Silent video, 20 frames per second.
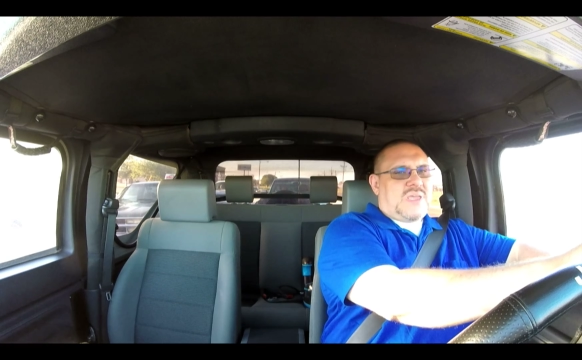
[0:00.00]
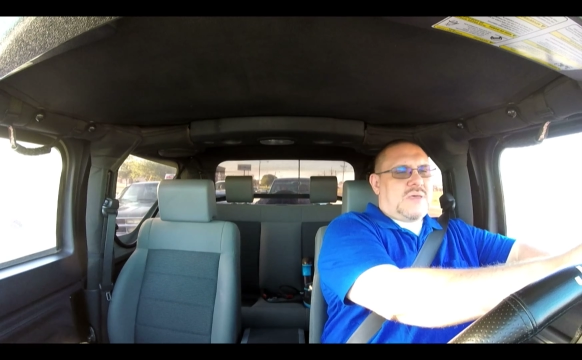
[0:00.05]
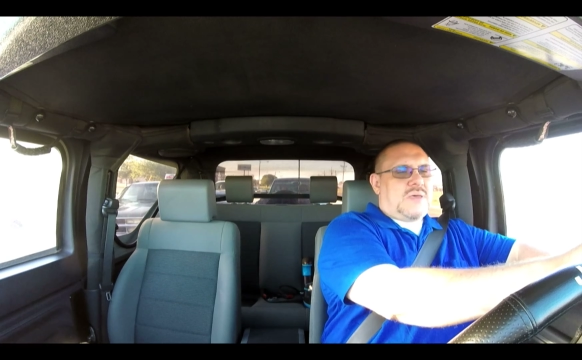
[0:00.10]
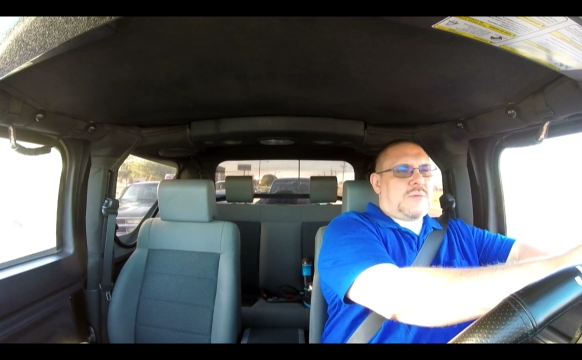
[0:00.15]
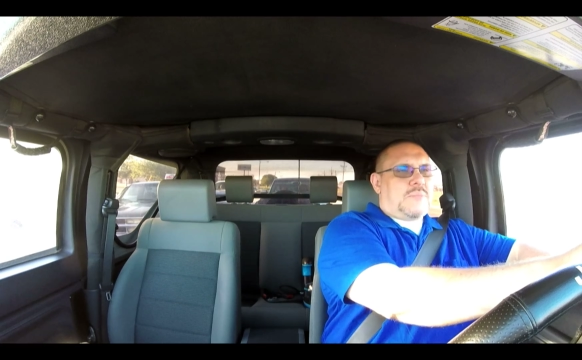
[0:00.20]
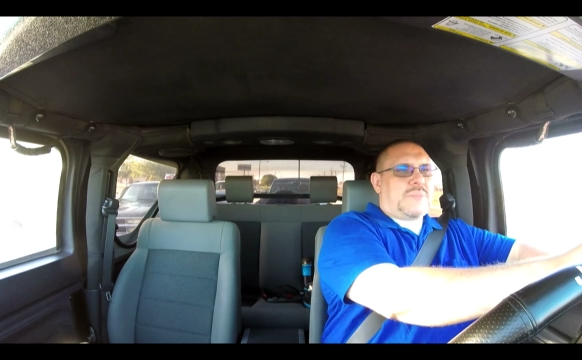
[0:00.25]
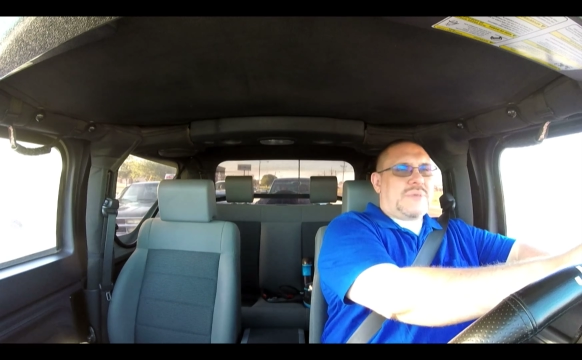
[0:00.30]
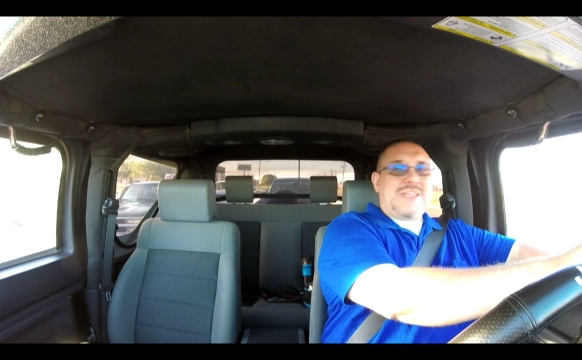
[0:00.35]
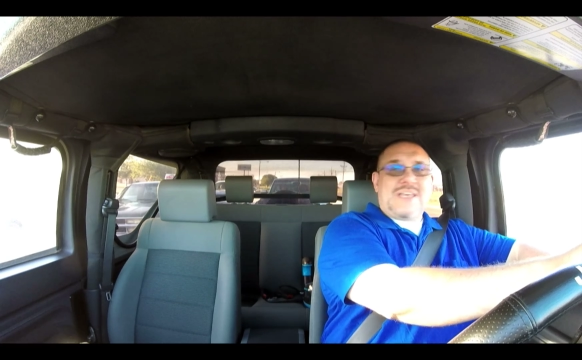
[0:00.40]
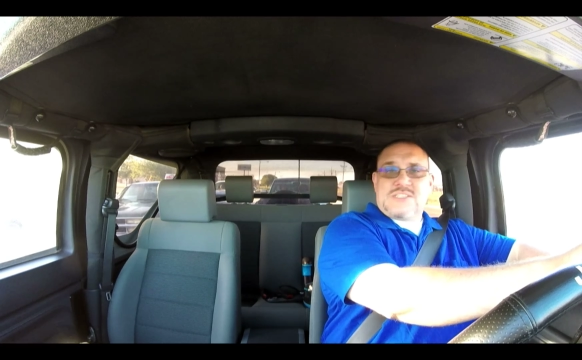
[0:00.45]

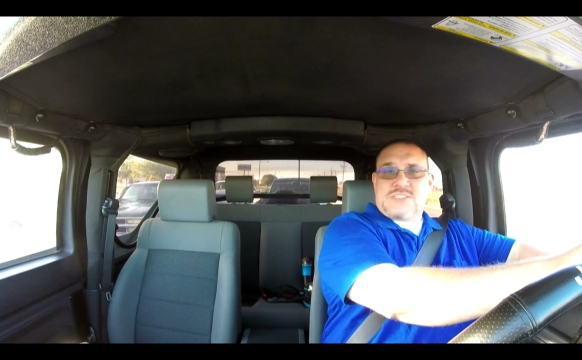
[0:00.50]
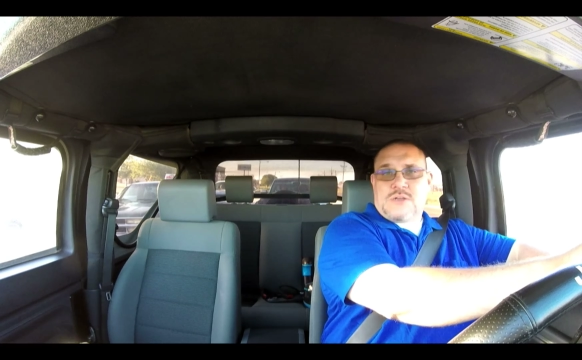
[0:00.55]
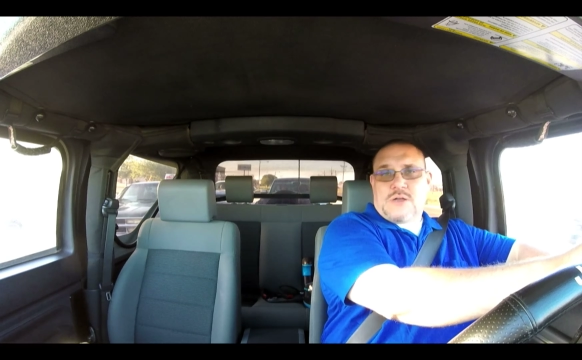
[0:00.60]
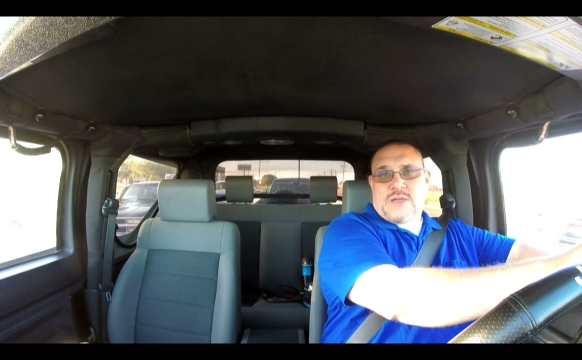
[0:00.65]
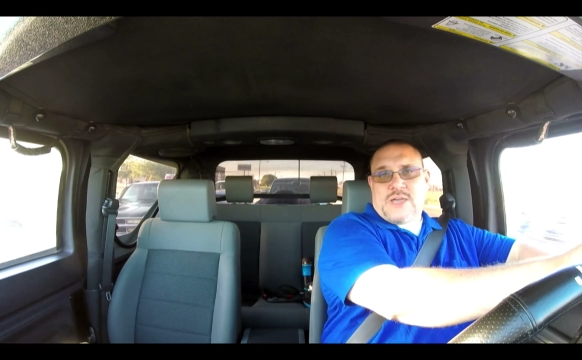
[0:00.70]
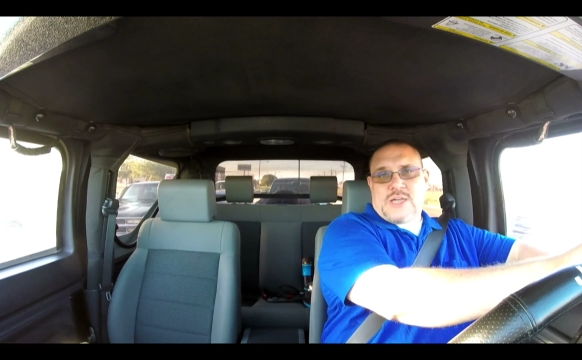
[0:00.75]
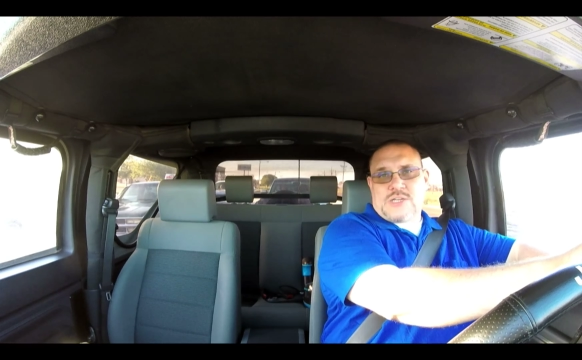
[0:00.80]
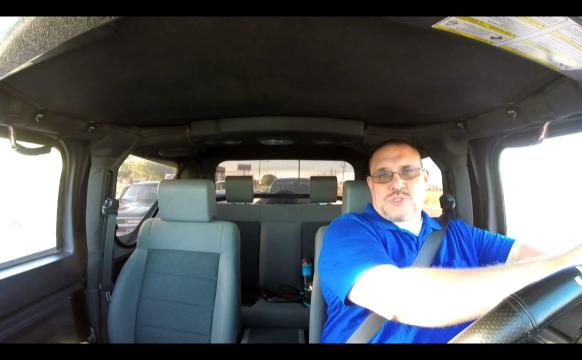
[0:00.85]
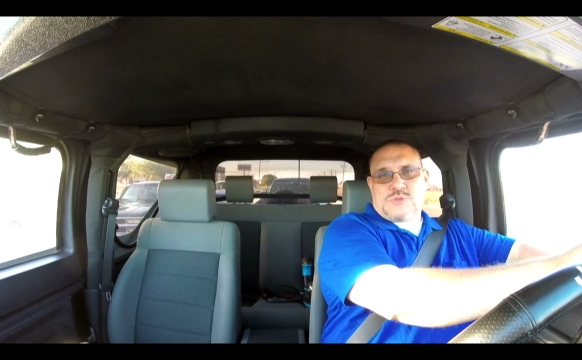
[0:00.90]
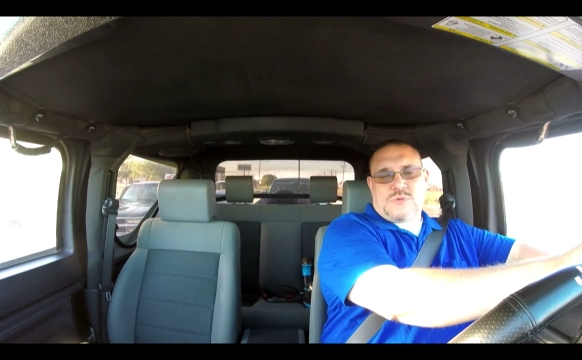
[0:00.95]
But let's talk
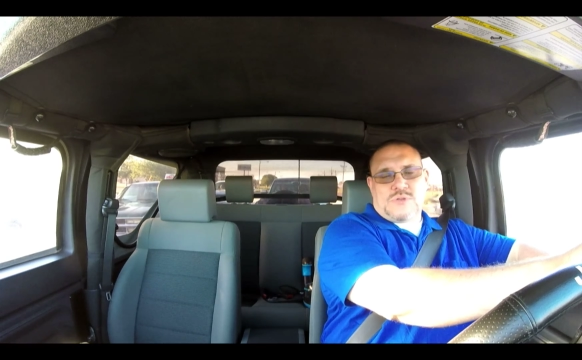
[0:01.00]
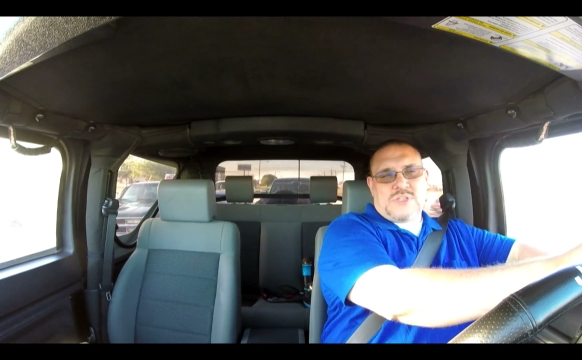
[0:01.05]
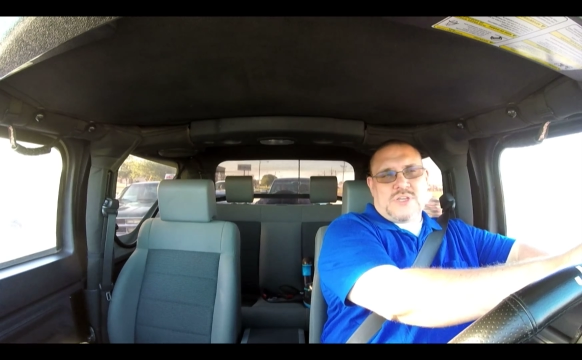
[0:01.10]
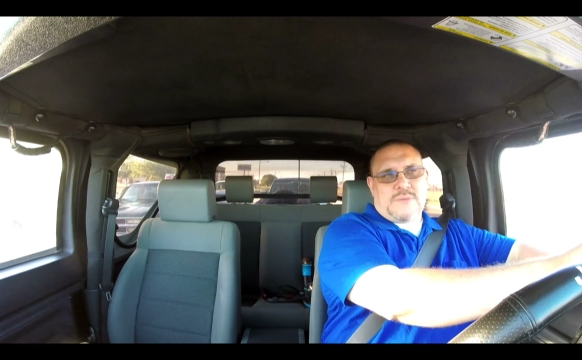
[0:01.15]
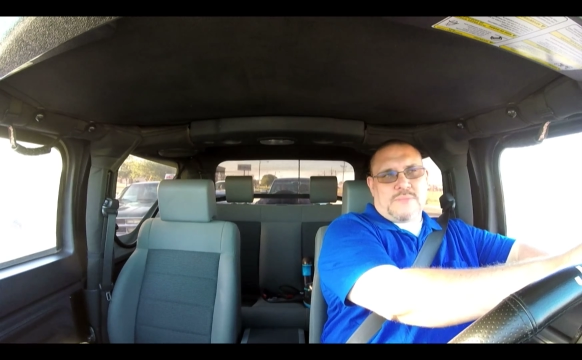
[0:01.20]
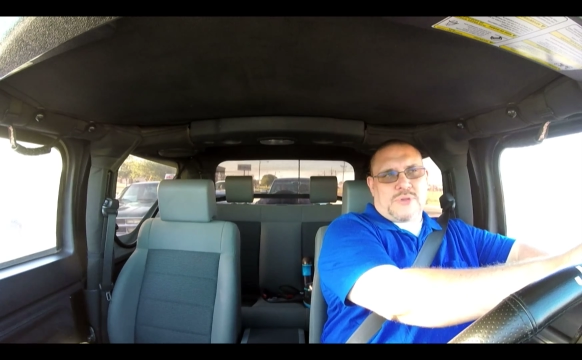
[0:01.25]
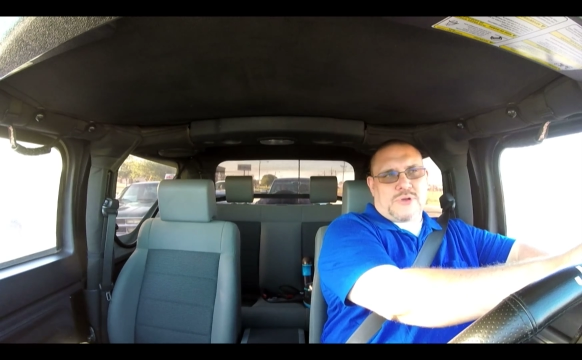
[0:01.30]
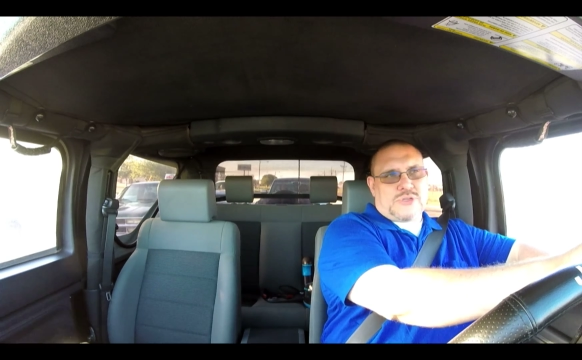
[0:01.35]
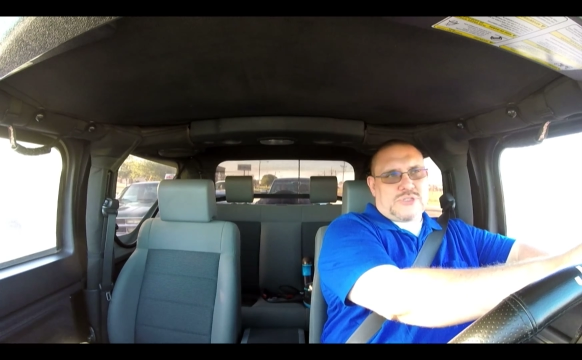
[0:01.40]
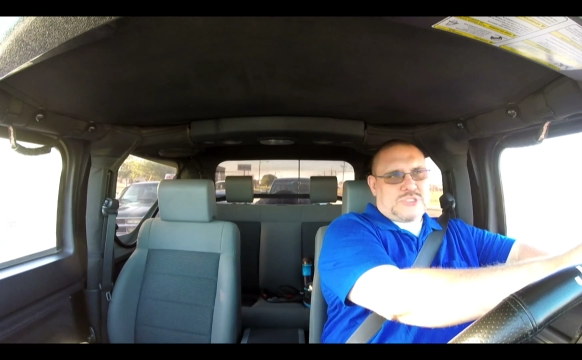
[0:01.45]
actual
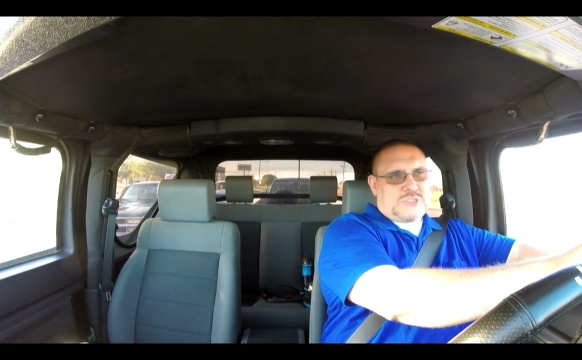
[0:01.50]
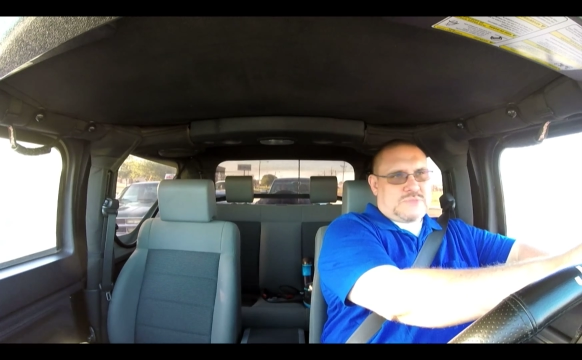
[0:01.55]
numbers.